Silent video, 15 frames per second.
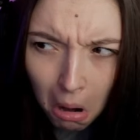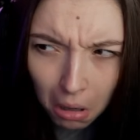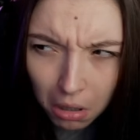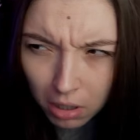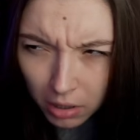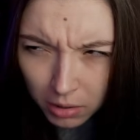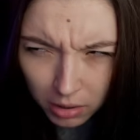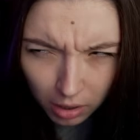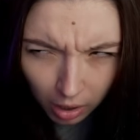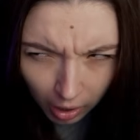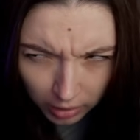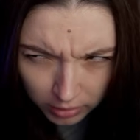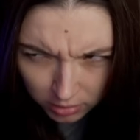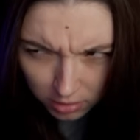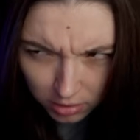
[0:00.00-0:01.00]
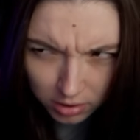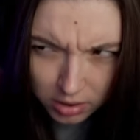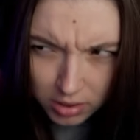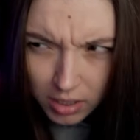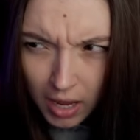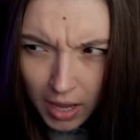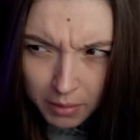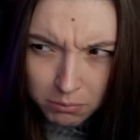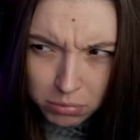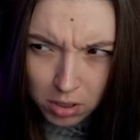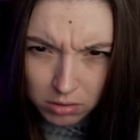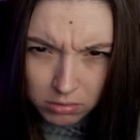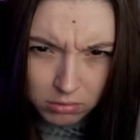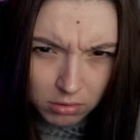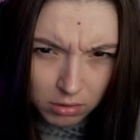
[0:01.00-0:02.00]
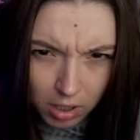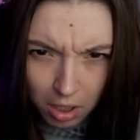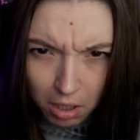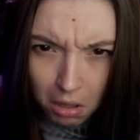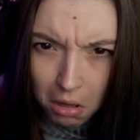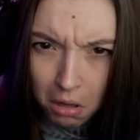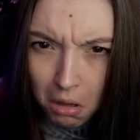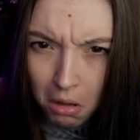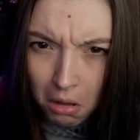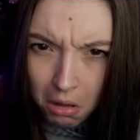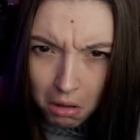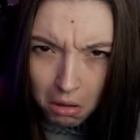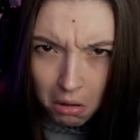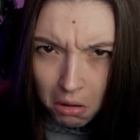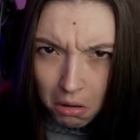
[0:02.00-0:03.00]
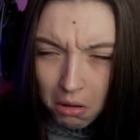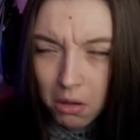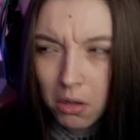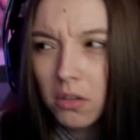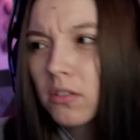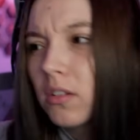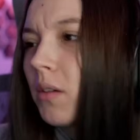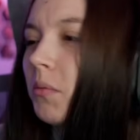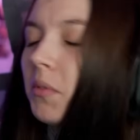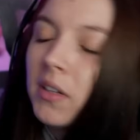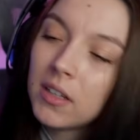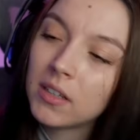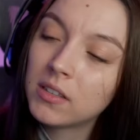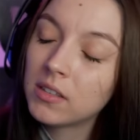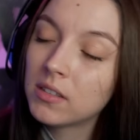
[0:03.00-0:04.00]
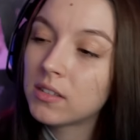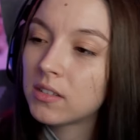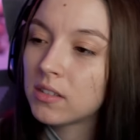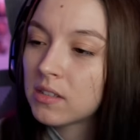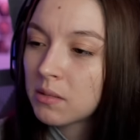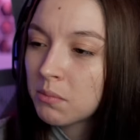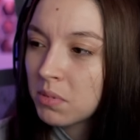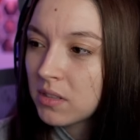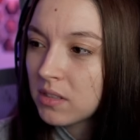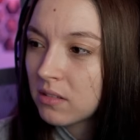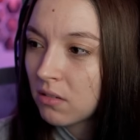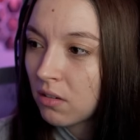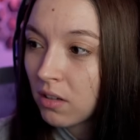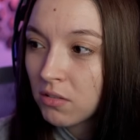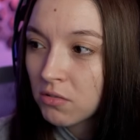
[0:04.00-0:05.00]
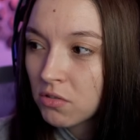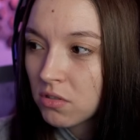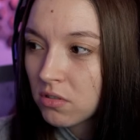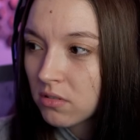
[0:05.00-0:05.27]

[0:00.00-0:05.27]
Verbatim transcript: like under her eyebrows, you know, like something like this. It's a bit strange.